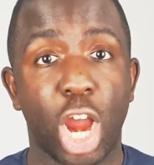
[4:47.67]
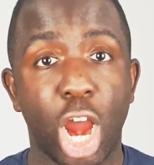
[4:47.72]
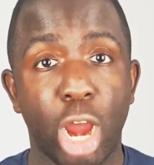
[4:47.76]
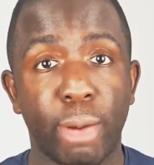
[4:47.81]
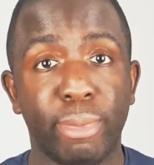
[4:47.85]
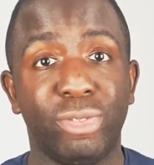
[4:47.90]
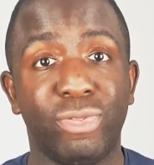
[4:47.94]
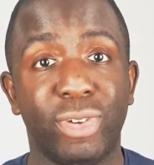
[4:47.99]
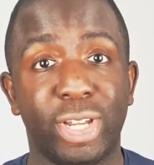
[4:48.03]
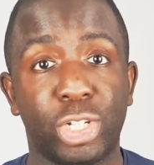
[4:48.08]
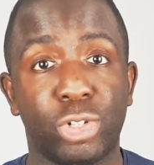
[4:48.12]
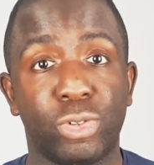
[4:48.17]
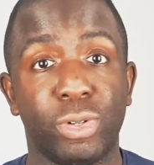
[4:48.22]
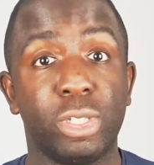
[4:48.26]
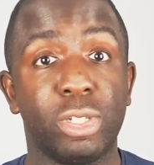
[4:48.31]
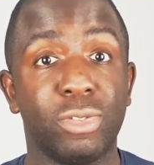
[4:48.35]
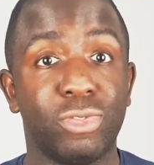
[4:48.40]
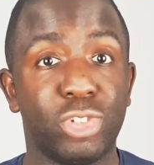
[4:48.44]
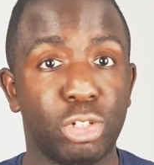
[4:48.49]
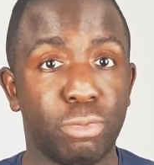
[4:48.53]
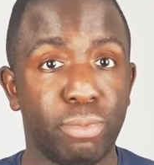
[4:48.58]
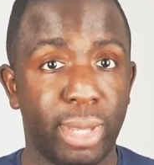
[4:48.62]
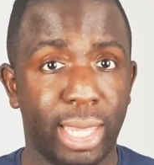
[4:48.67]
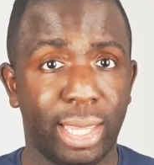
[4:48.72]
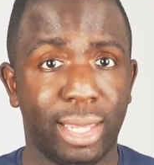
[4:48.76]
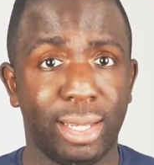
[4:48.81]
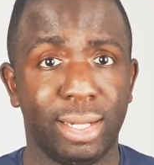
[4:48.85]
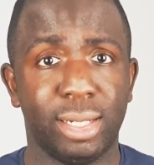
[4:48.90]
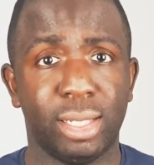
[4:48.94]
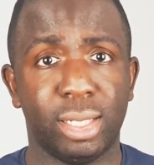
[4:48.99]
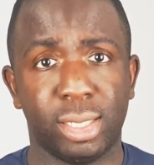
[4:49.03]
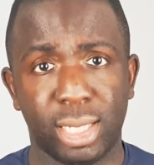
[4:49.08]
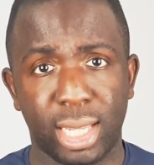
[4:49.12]
Army veterans of
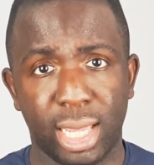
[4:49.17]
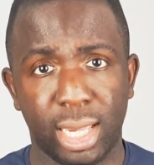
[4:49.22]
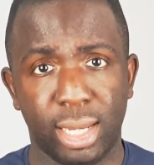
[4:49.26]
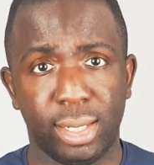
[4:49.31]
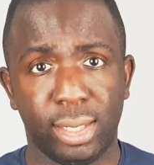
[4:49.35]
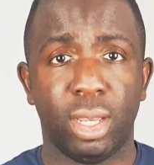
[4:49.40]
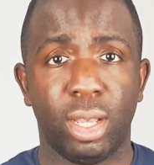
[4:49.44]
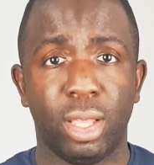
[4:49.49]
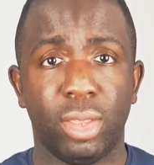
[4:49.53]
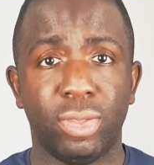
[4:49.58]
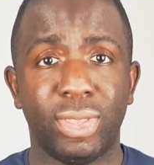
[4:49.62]
Jamaican descent.